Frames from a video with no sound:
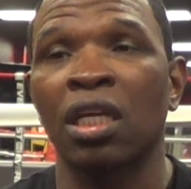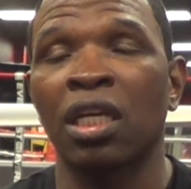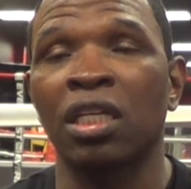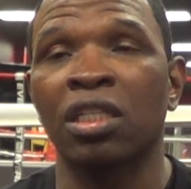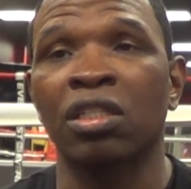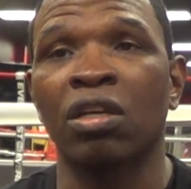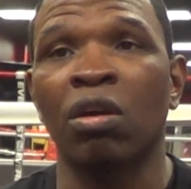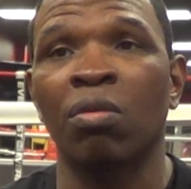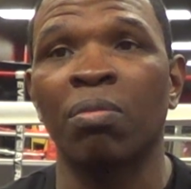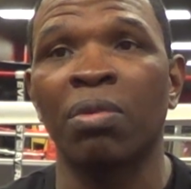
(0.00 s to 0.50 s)

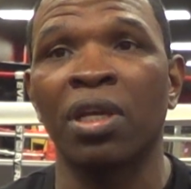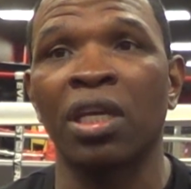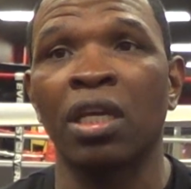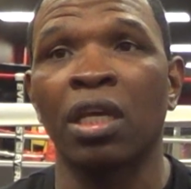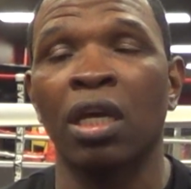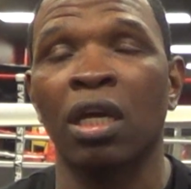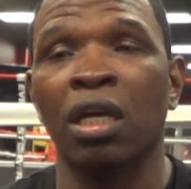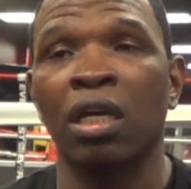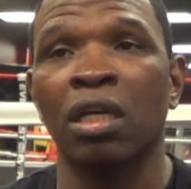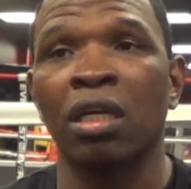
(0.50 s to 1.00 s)
it's going to be
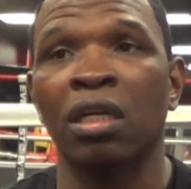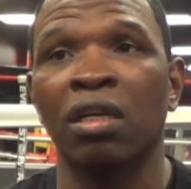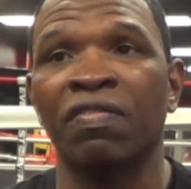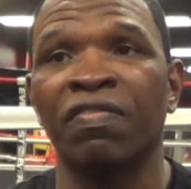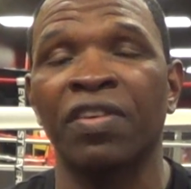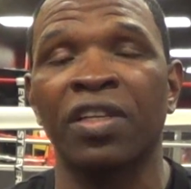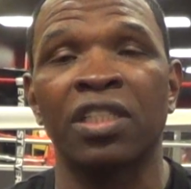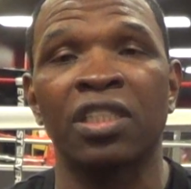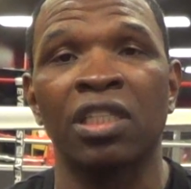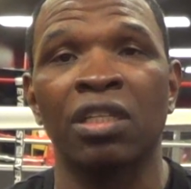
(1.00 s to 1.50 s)
uh,
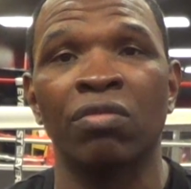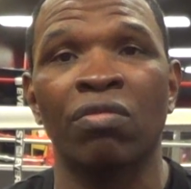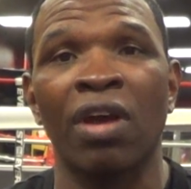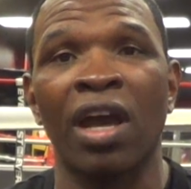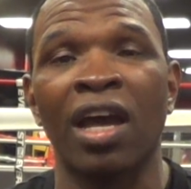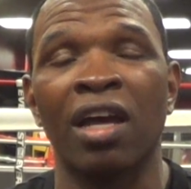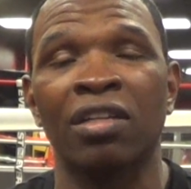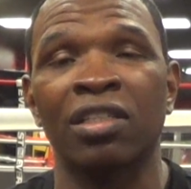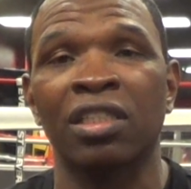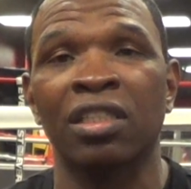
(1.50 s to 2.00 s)
15
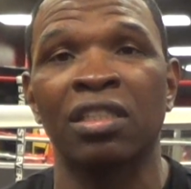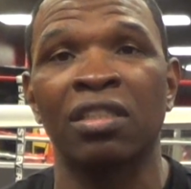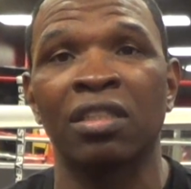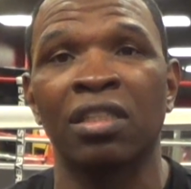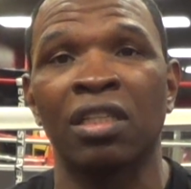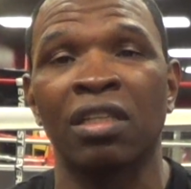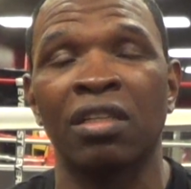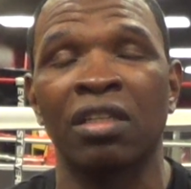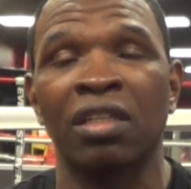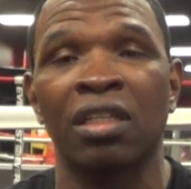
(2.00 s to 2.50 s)
rounds in,
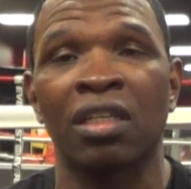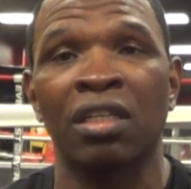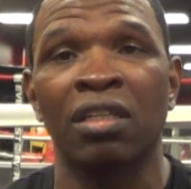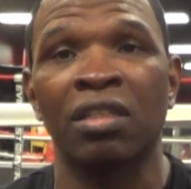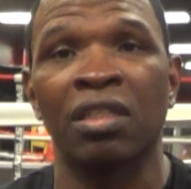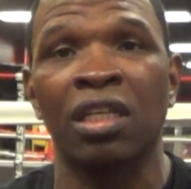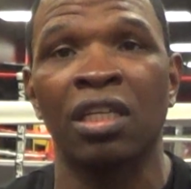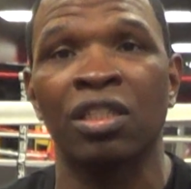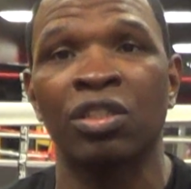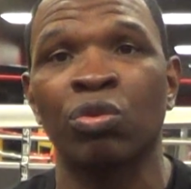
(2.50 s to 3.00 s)

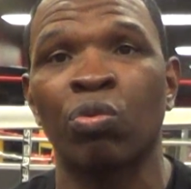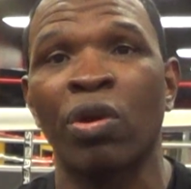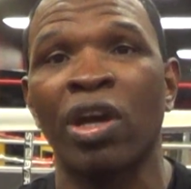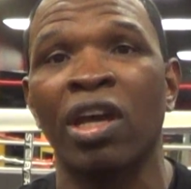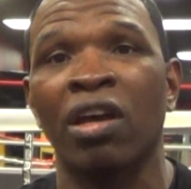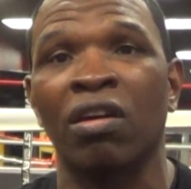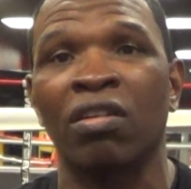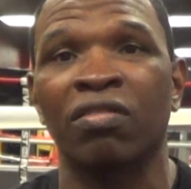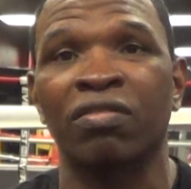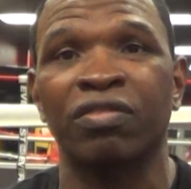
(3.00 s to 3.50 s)
in, in
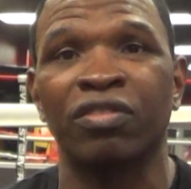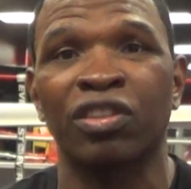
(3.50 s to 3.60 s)
12.